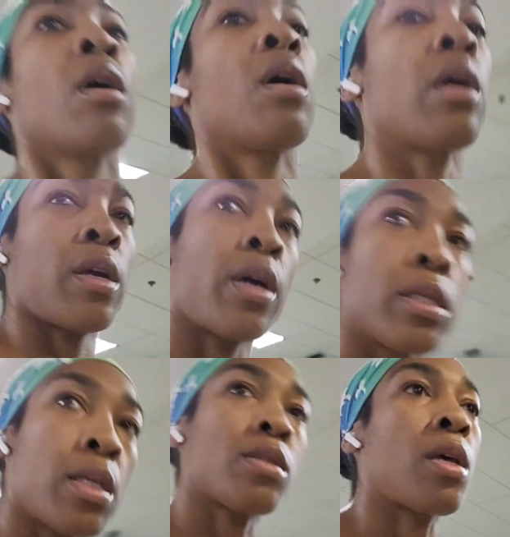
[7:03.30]
All right,
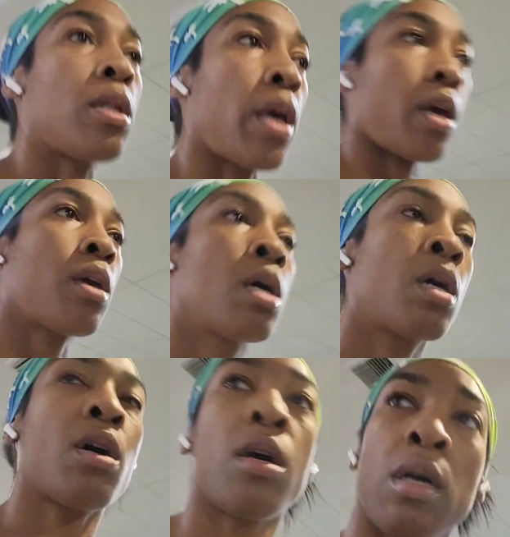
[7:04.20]
guys, it's Sunday.
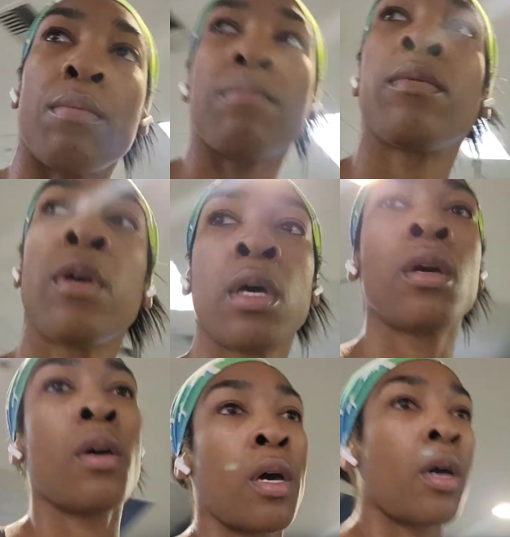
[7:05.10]

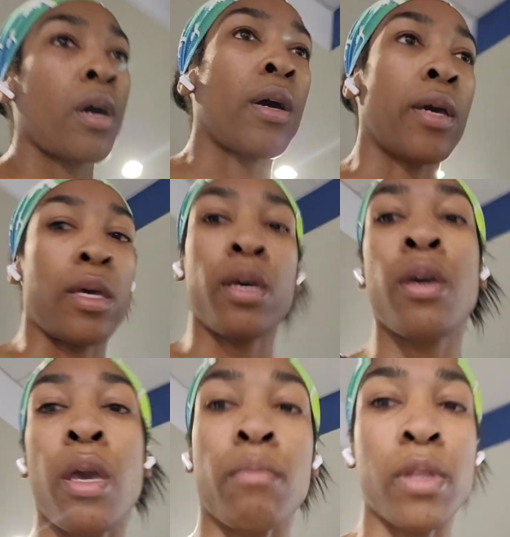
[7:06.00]
I
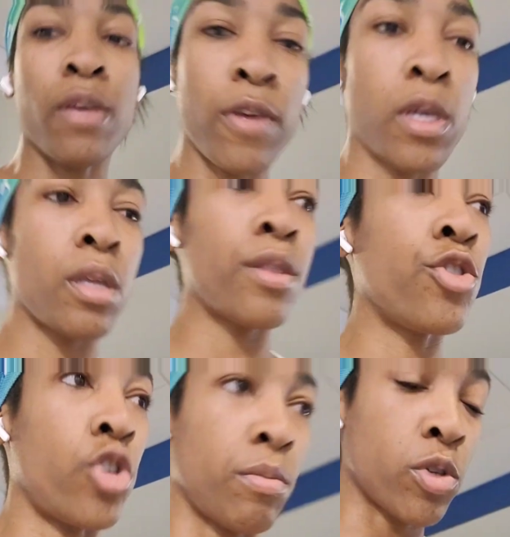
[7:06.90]
am leaving the
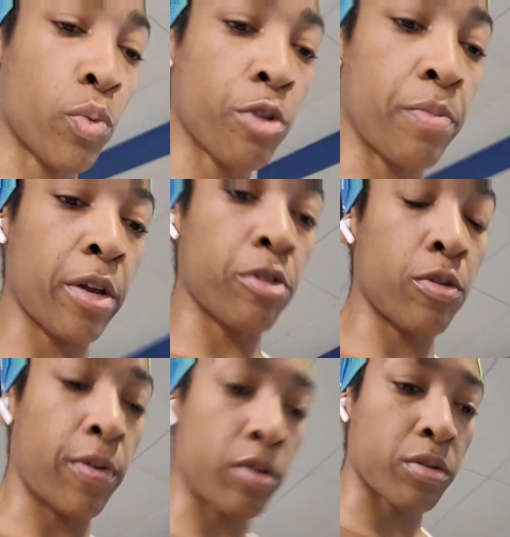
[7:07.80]
gym, so we're in
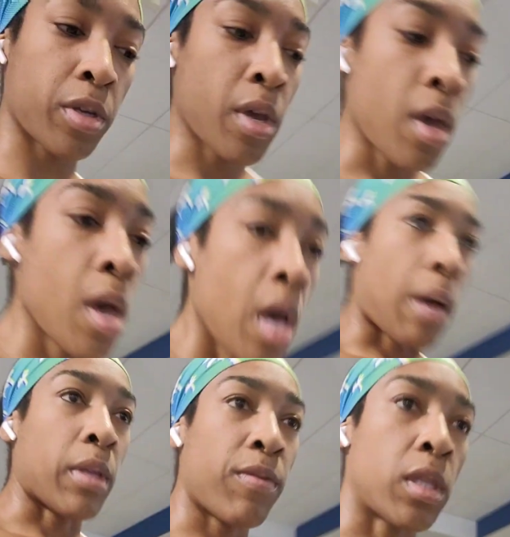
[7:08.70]
Bakersfield.
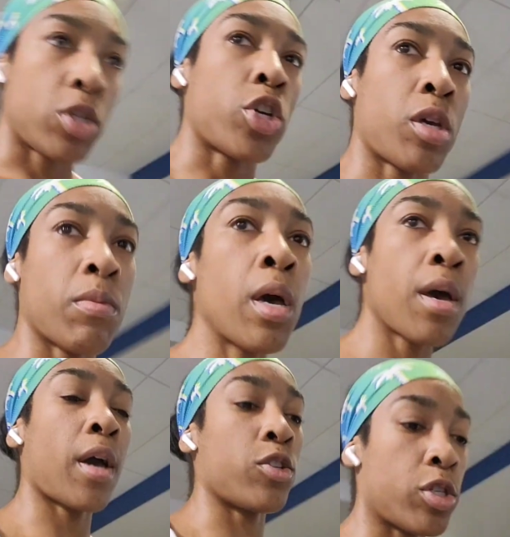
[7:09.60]
I'm leaving the gym.
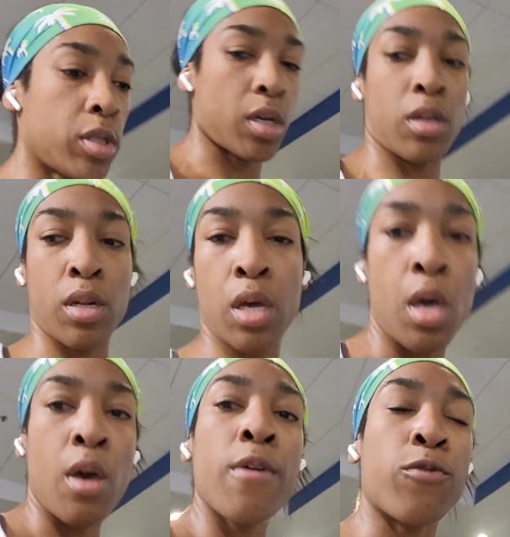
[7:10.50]
I just did
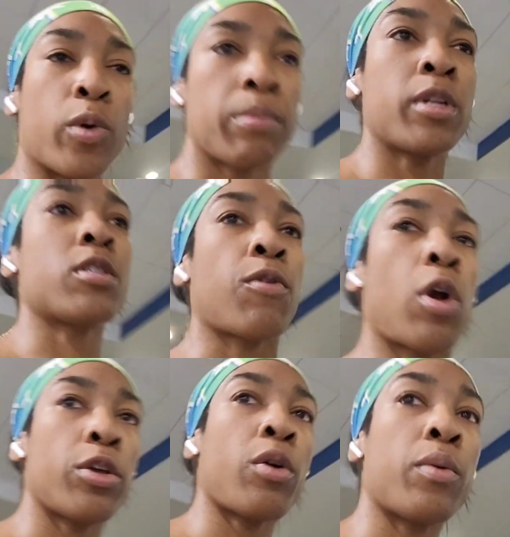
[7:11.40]
40 minutes of
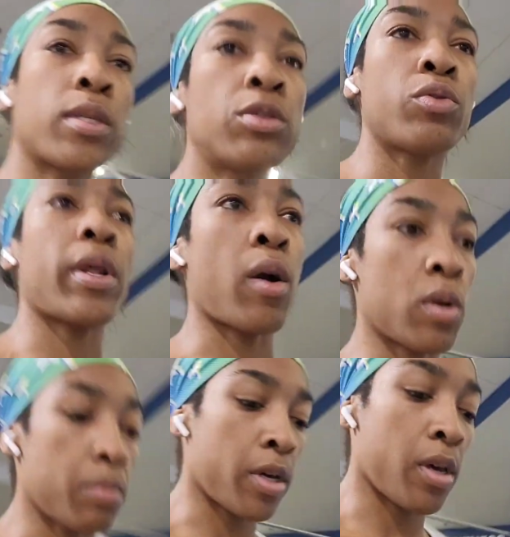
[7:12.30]
cardio. I was gonna do an
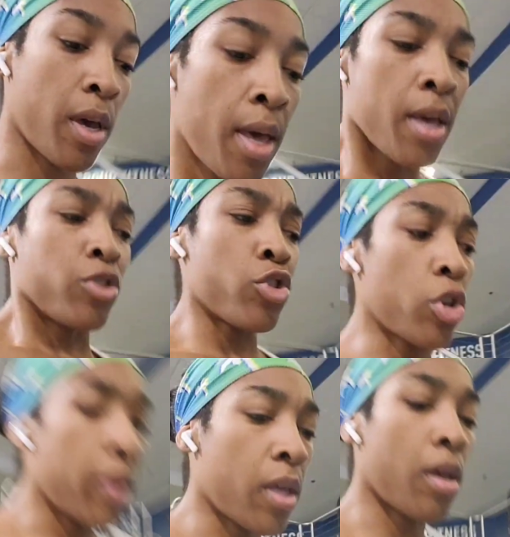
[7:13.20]
hour, but it just
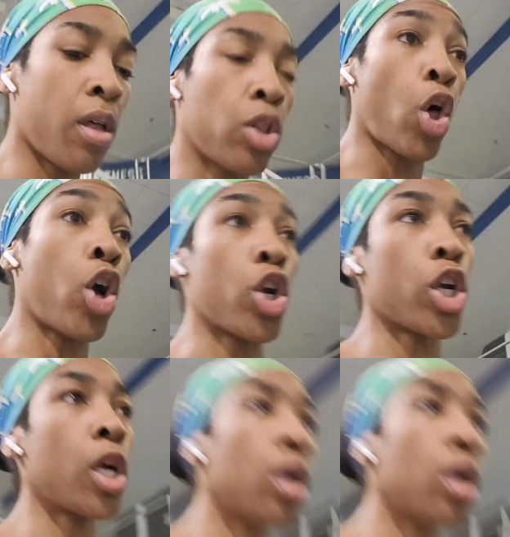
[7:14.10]
took me longer